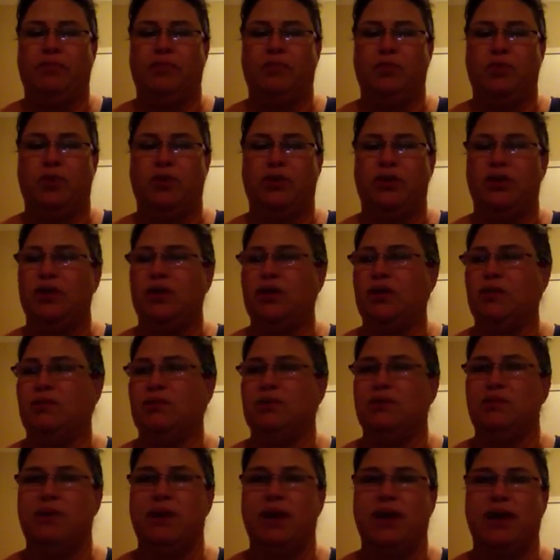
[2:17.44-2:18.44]
what the
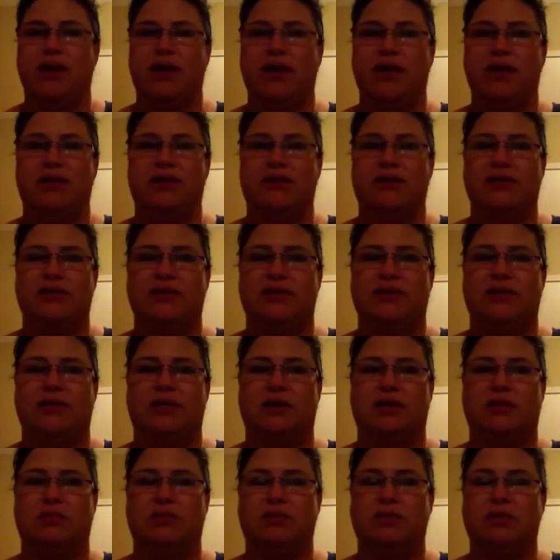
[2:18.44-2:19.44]
Ipsy bag is. It's a
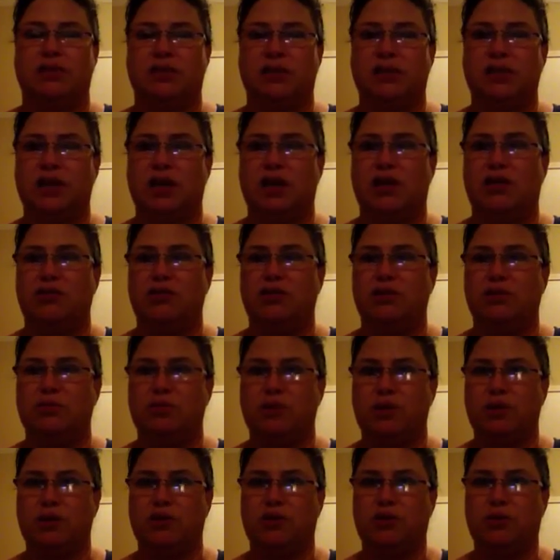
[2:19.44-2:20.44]
um, $10 a
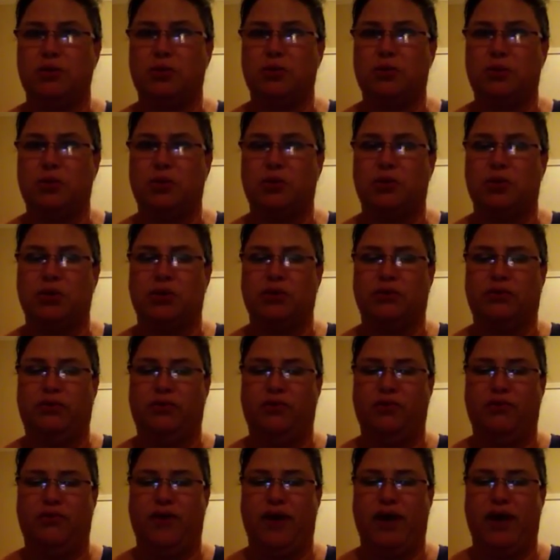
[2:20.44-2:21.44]
month subscription for
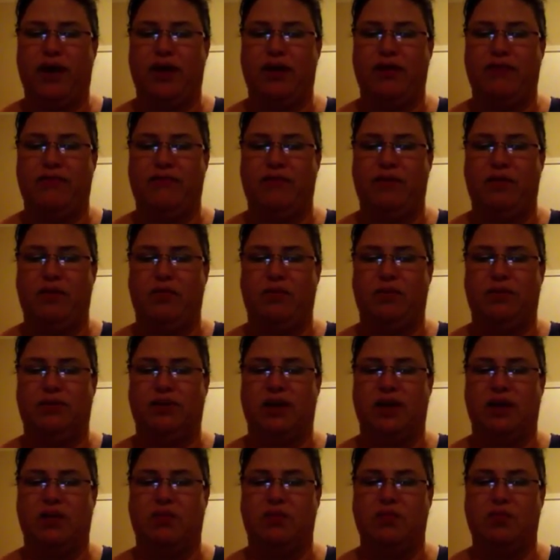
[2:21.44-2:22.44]
five um,
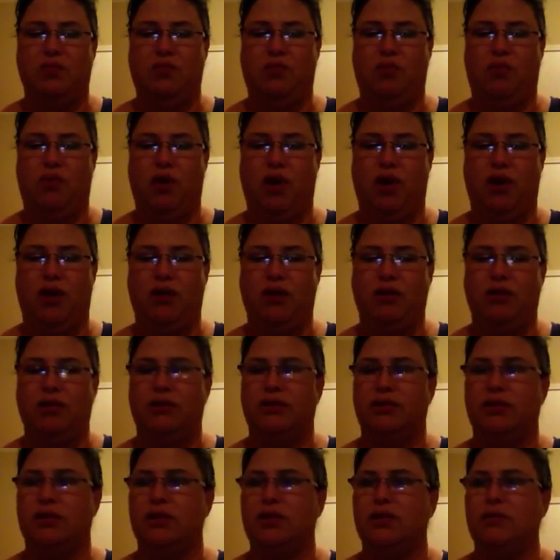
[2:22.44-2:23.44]
sample
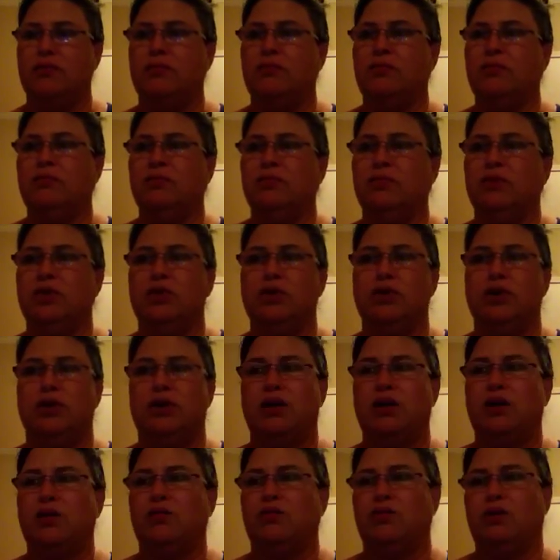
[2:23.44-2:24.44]
products. You get
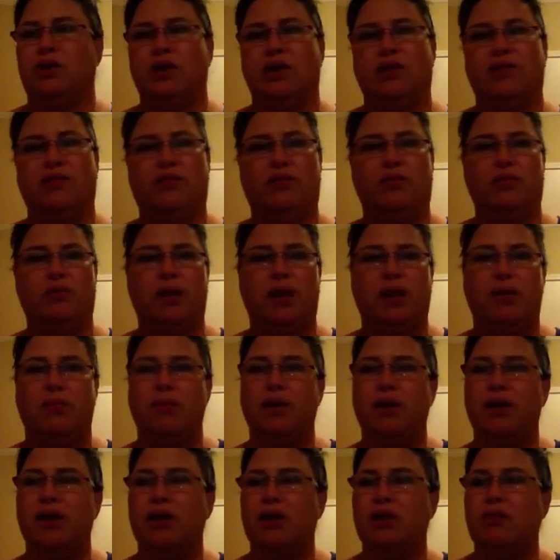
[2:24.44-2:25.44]
anything from like
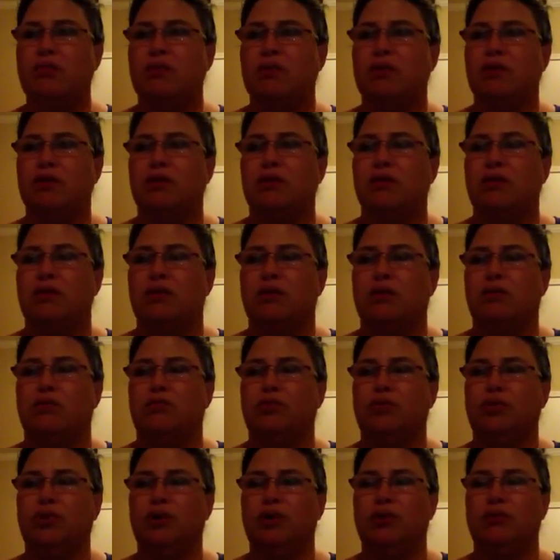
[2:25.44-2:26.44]
makeup to um,
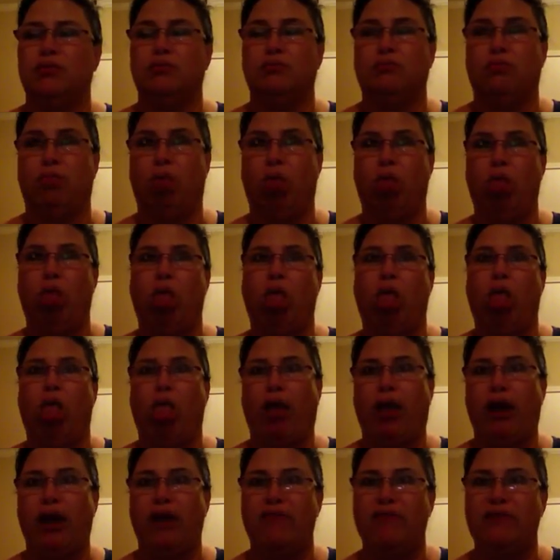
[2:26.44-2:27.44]
beauty, ugh,
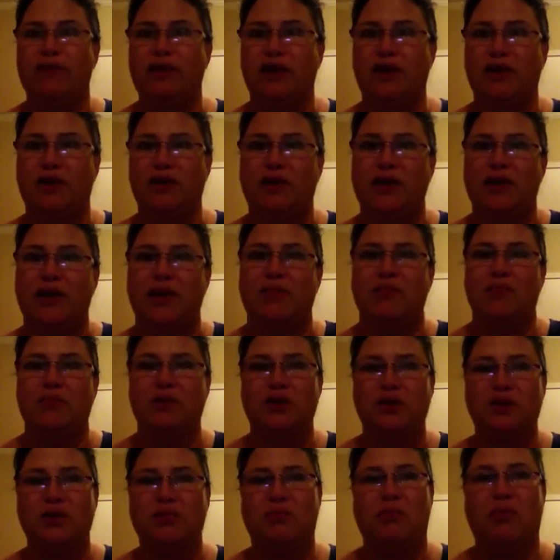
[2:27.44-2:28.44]
I can't even talk,
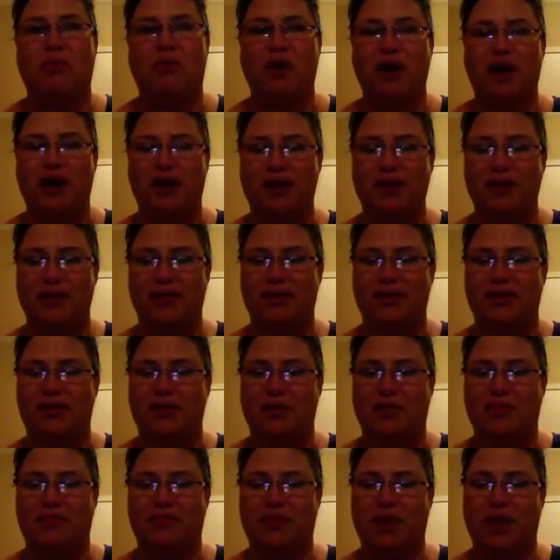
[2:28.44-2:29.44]
beauty products,
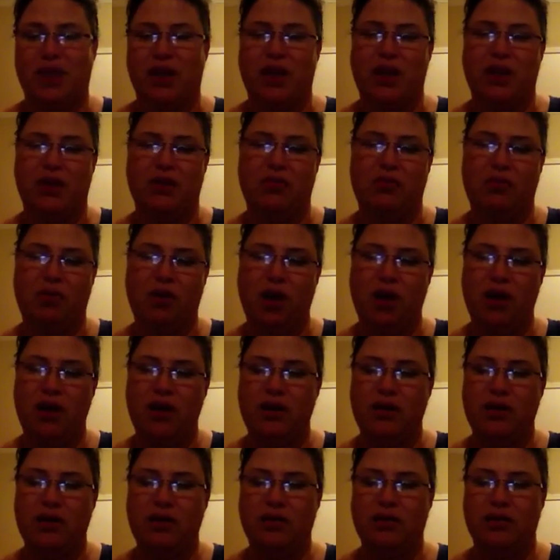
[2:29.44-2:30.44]
um, hair
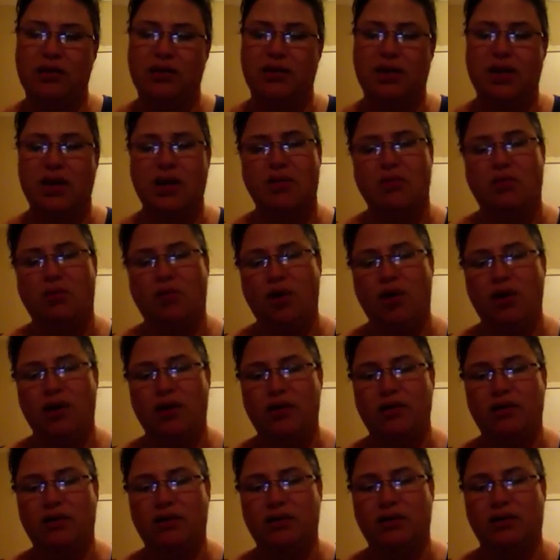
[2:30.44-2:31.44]
products, skin
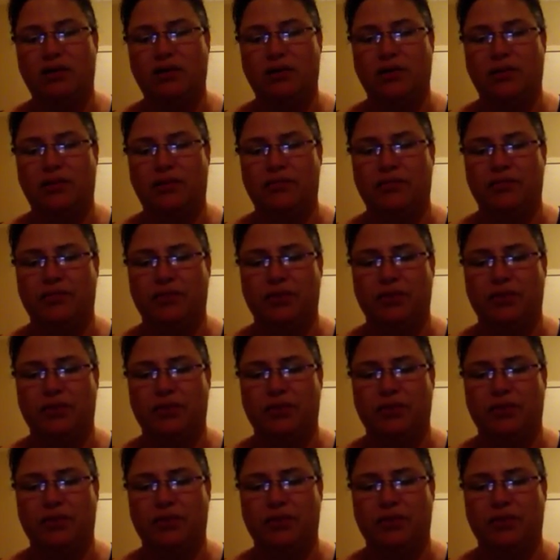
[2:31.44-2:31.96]
products. Um,